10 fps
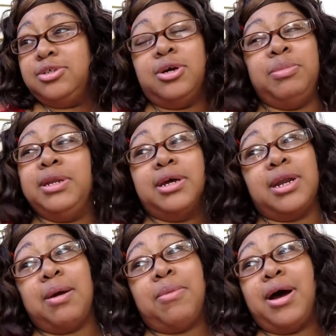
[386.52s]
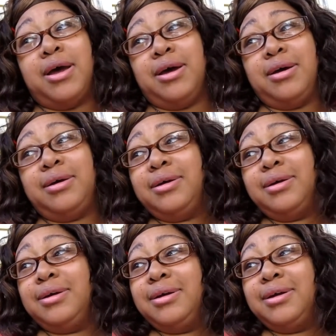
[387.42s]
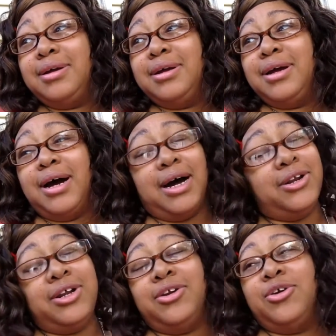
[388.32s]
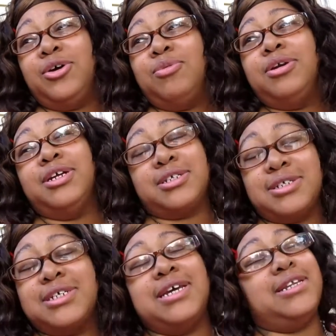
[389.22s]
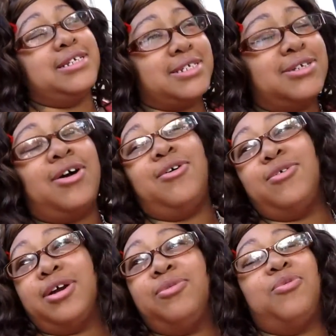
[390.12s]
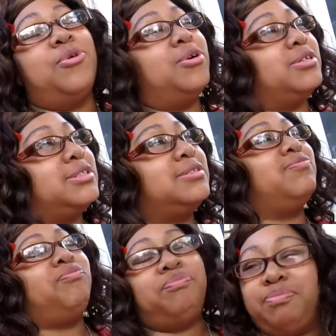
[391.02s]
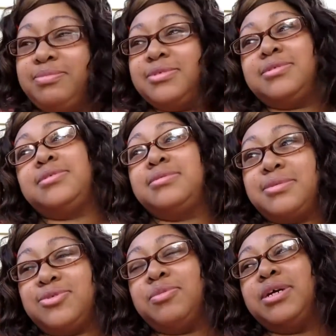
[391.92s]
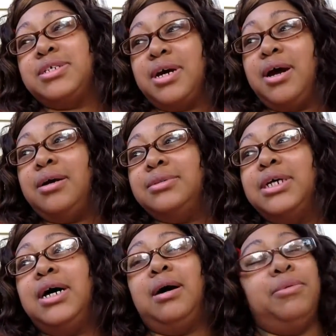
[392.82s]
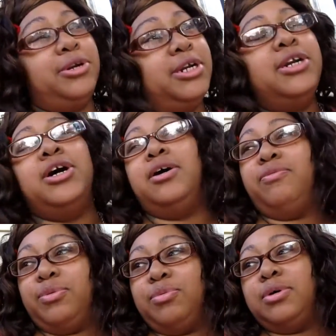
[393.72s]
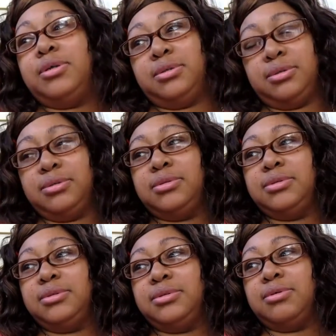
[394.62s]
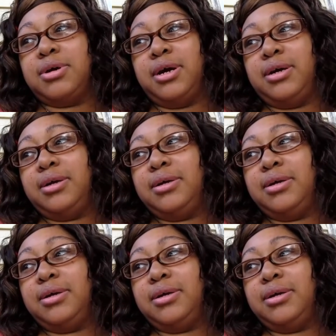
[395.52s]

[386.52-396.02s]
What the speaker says: Don't be looking at my hair. I need a new one. This is old. I done wore it too many times. I'm gonna need another one. Okay.